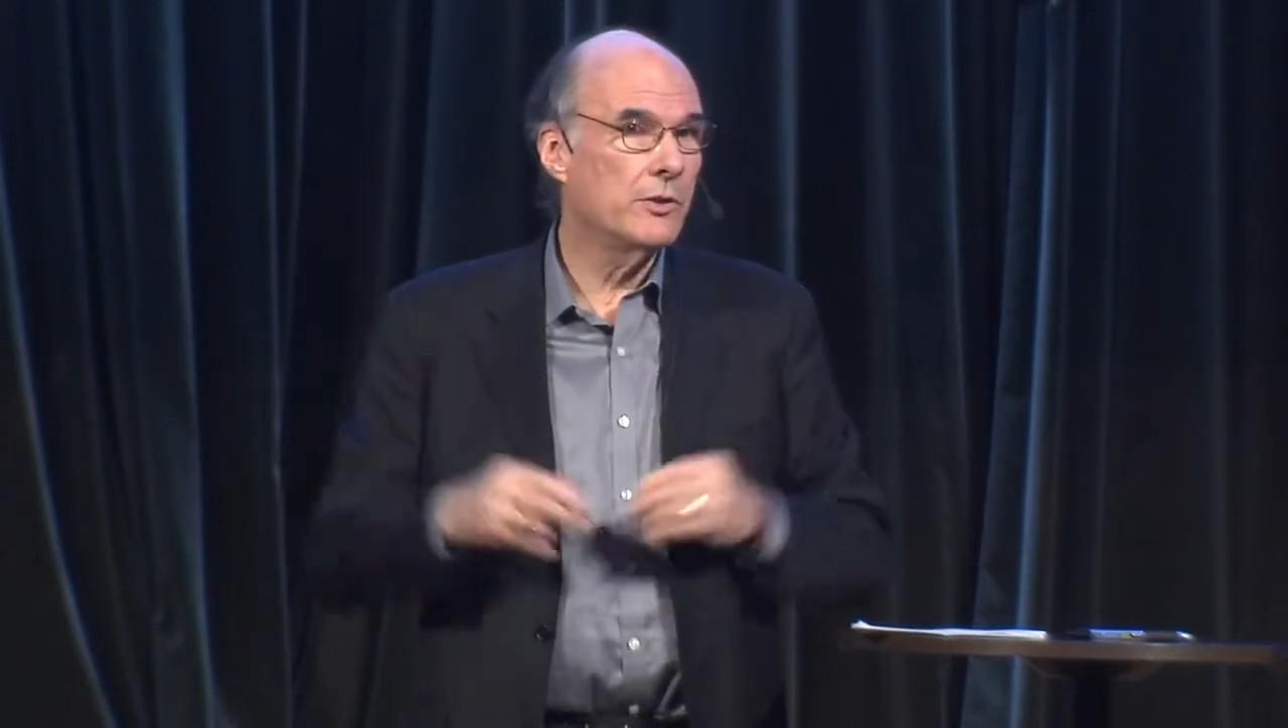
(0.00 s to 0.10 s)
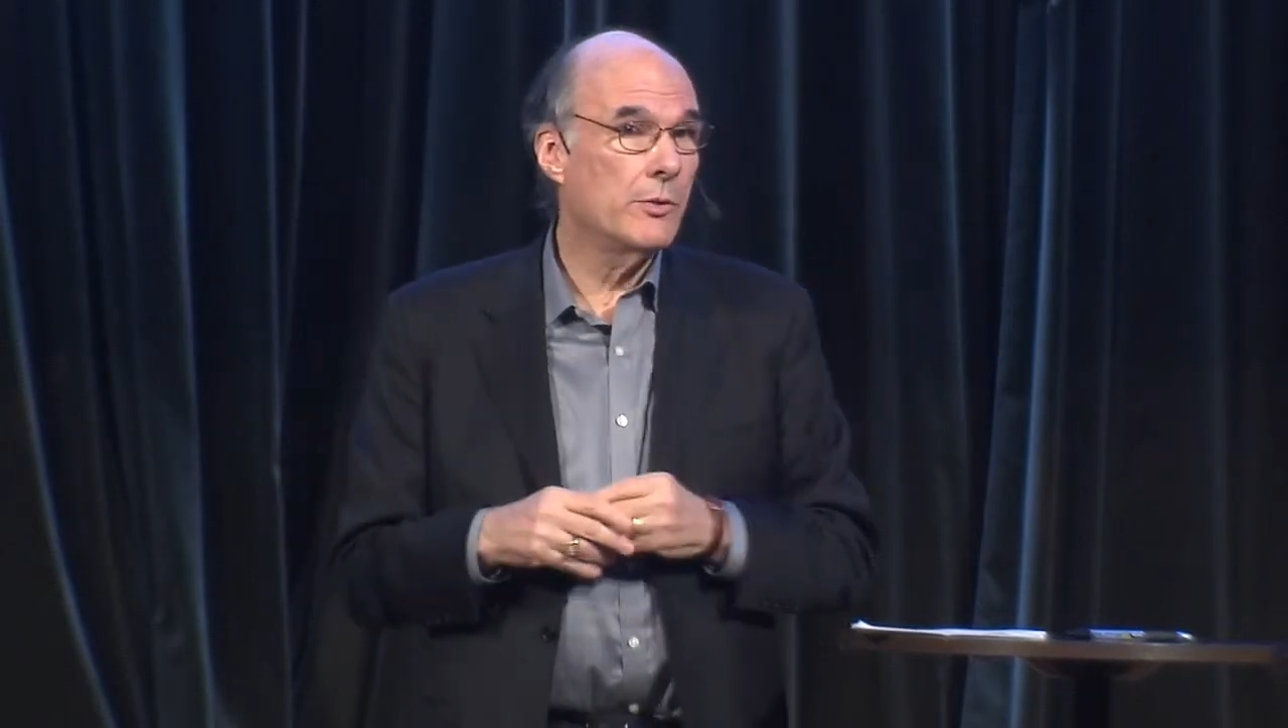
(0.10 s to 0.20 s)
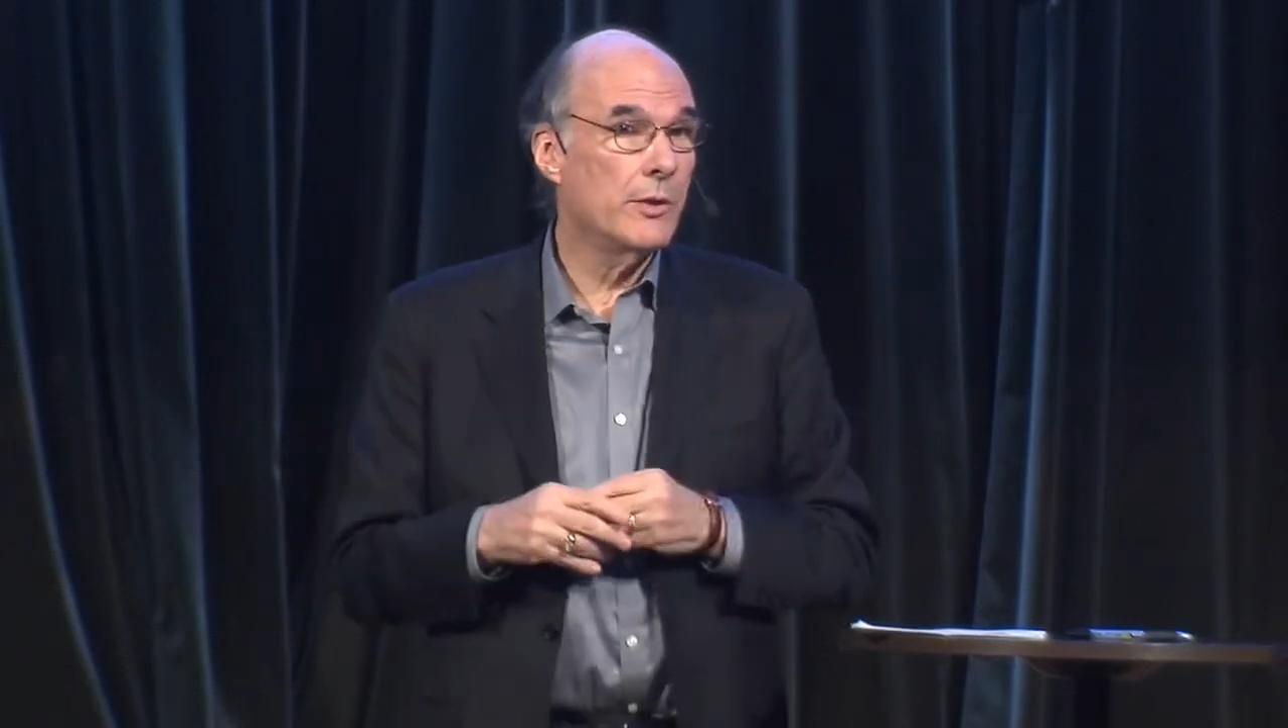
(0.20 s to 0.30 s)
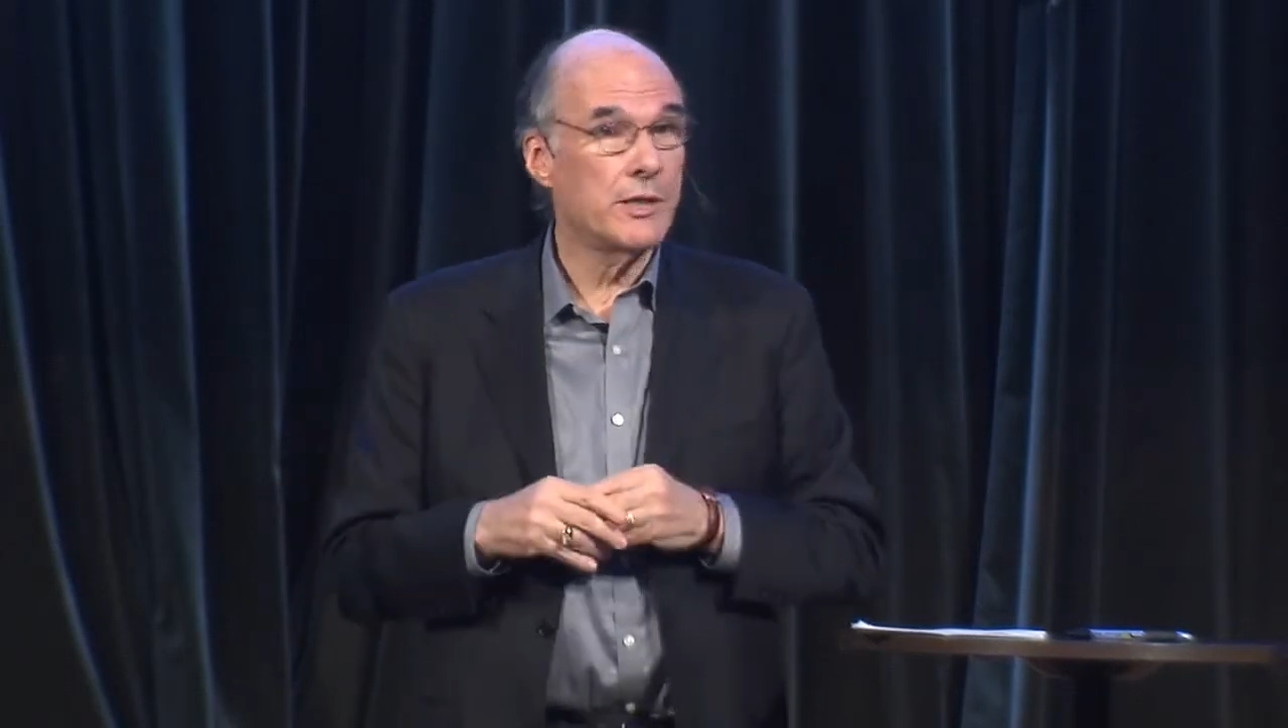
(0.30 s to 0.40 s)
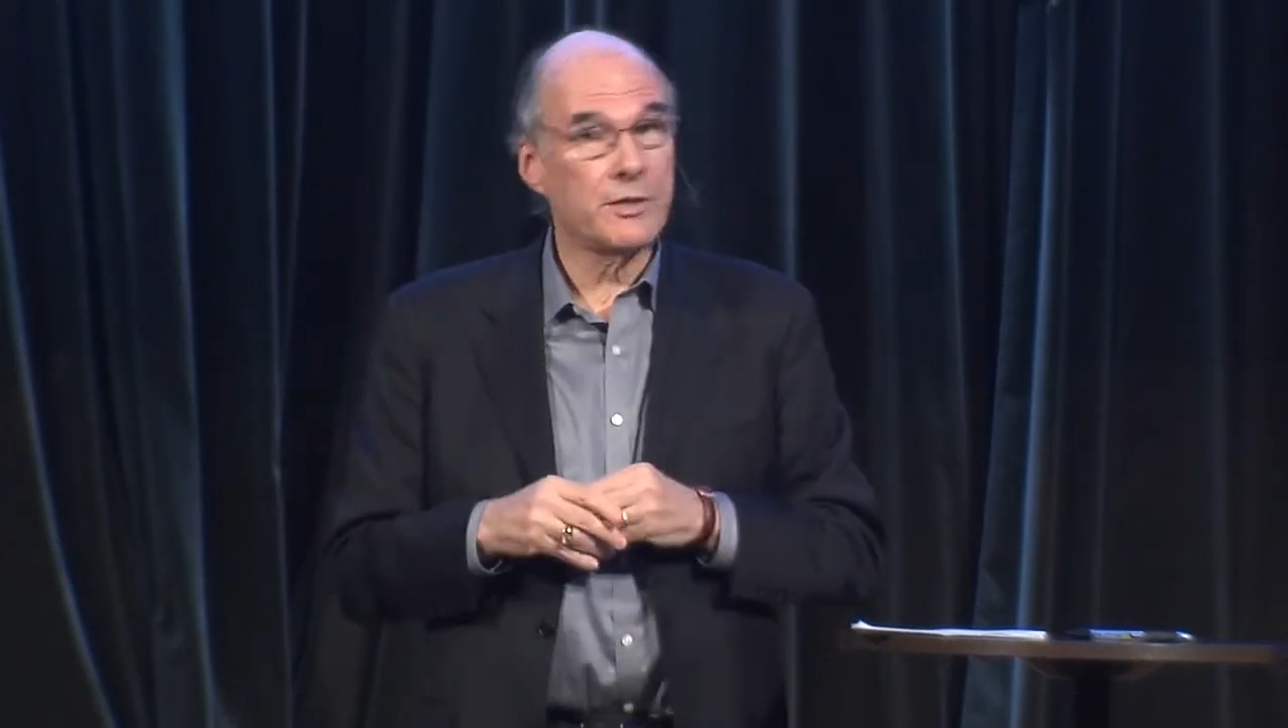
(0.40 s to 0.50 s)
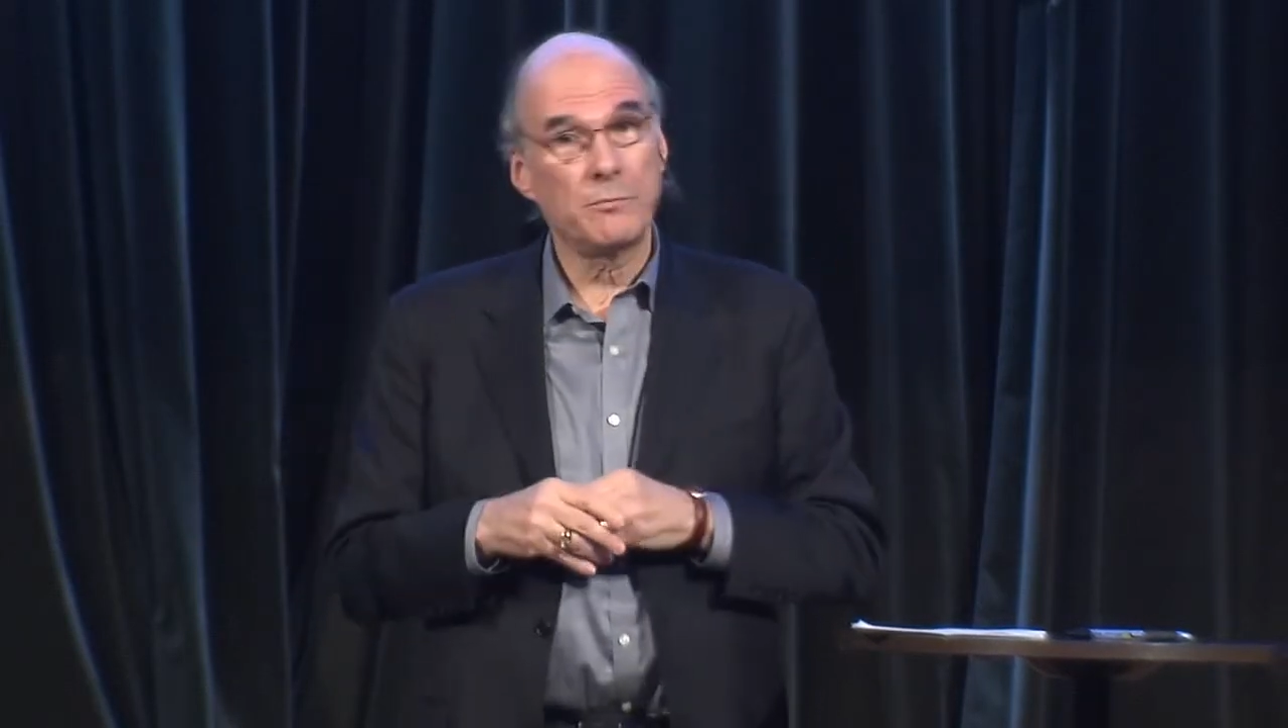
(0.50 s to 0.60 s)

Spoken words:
U.S.